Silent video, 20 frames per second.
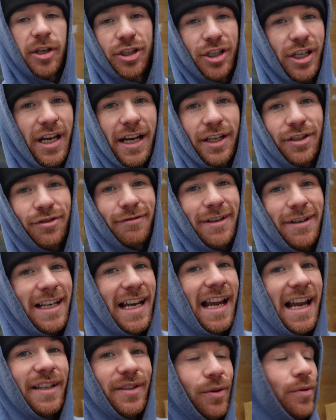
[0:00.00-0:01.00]
GX
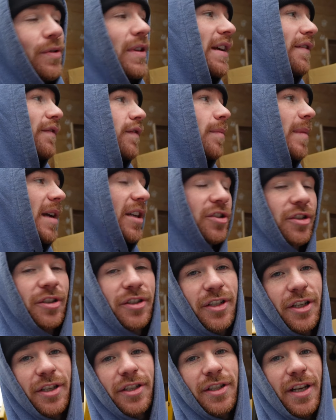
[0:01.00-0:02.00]
relays all the information
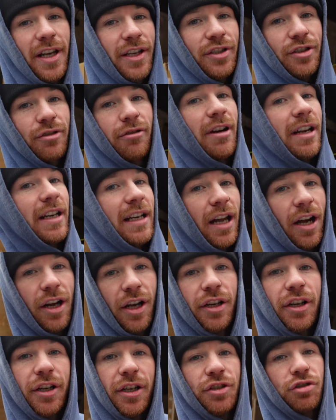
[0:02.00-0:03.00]
to a touchscreen. I
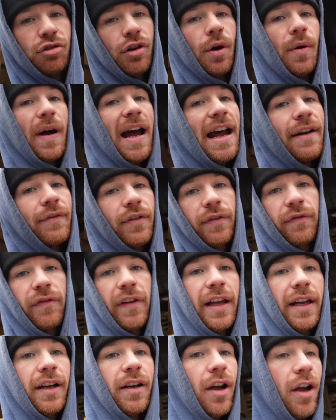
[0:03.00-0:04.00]
can control
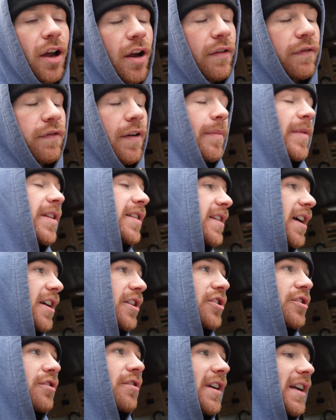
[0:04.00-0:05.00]
everything from the
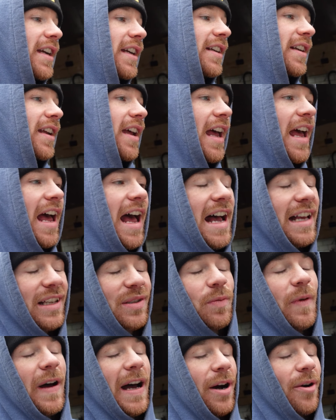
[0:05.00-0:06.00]
touchscreen, as
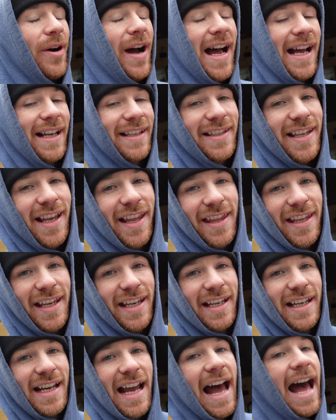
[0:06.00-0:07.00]
well as the